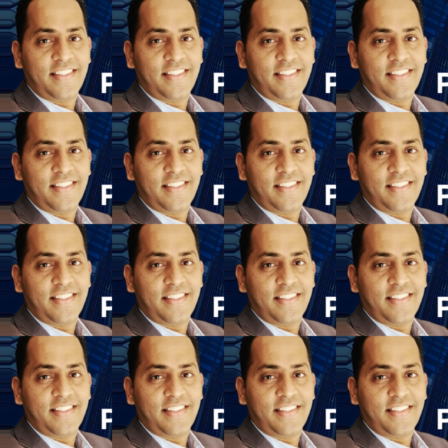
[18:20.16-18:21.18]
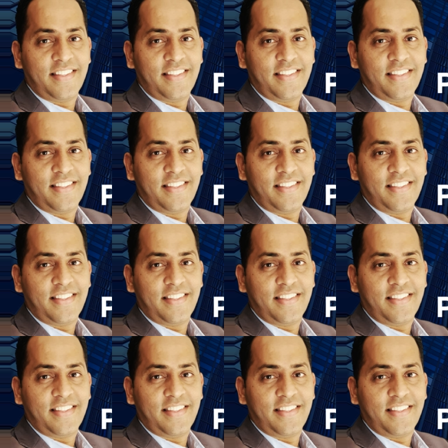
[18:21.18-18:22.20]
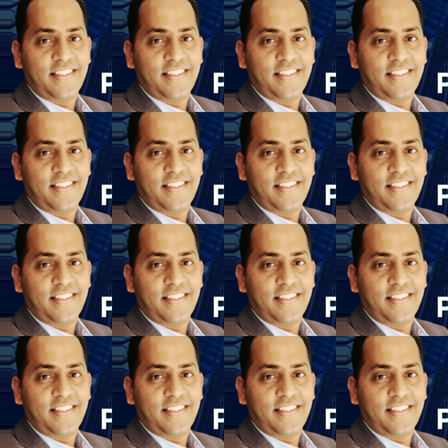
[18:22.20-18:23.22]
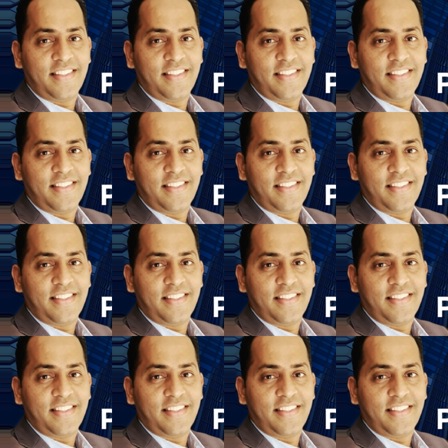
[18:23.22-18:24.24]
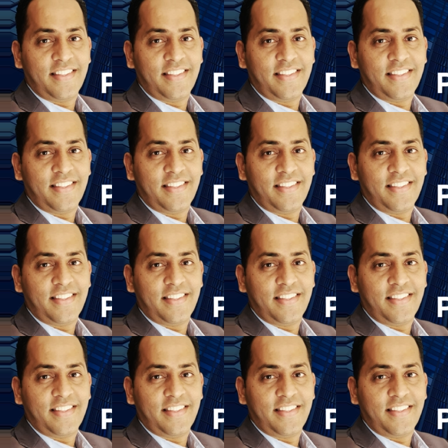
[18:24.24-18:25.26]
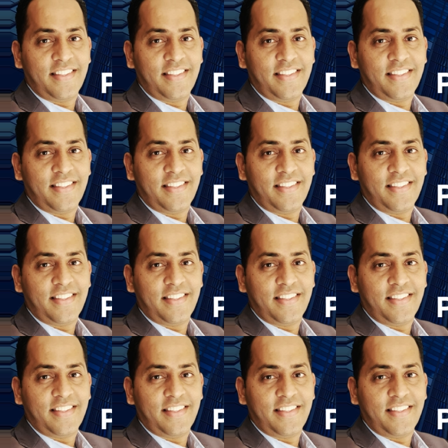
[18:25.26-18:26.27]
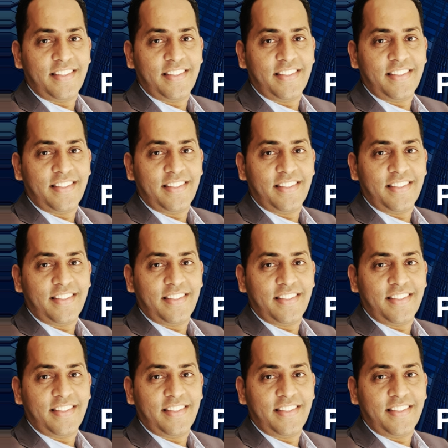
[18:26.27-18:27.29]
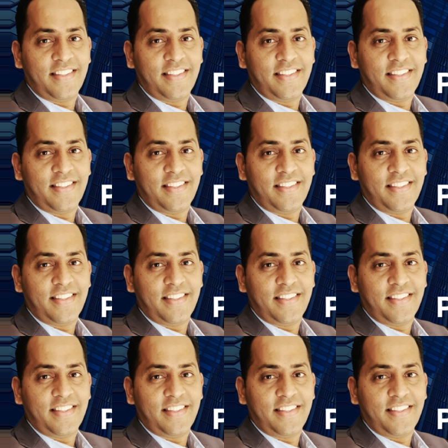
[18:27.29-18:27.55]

The face doesn't move, so there is nothing to read.